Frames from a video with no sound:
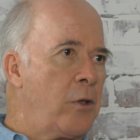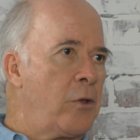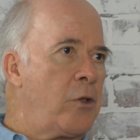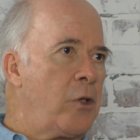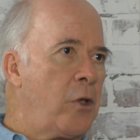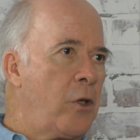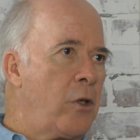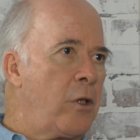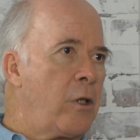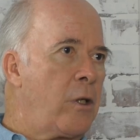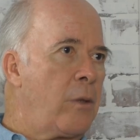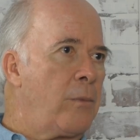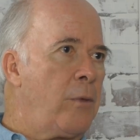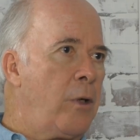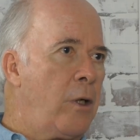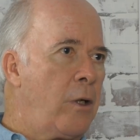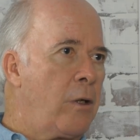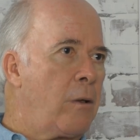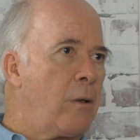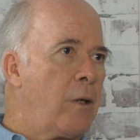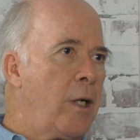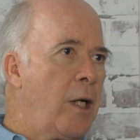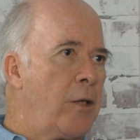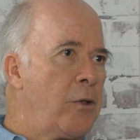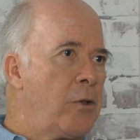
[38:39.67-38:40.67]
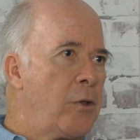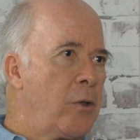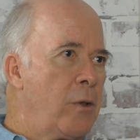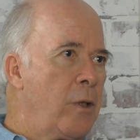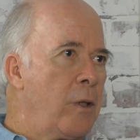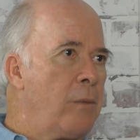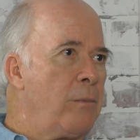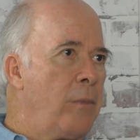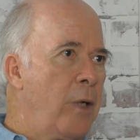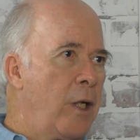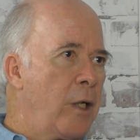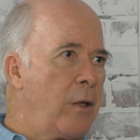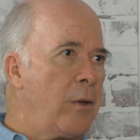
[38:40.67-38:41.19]
a circular polarizer
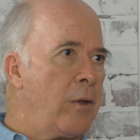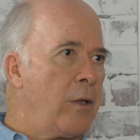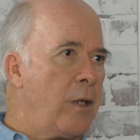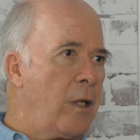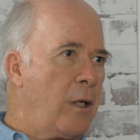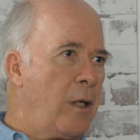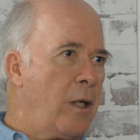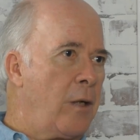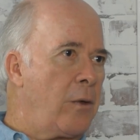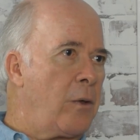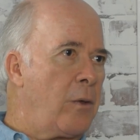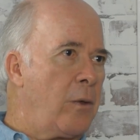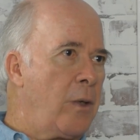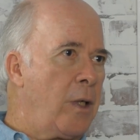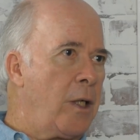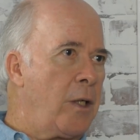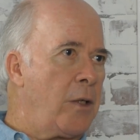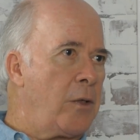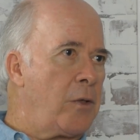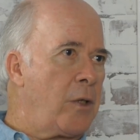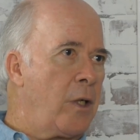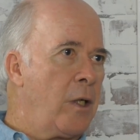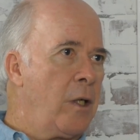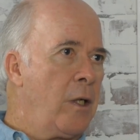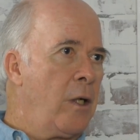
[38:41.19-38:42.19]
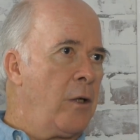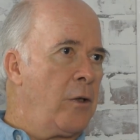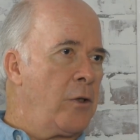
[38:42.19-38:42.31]
in better than other ways.